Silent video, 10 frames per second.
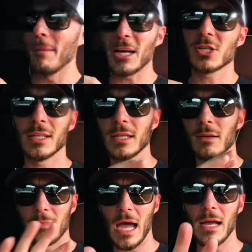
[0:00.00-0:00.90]
actually
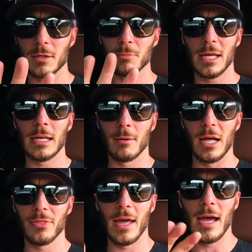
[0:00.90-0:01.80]
I'm not complaining
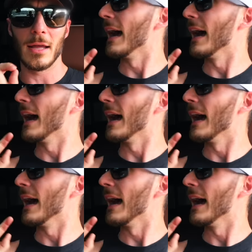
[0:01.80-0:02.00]
about that.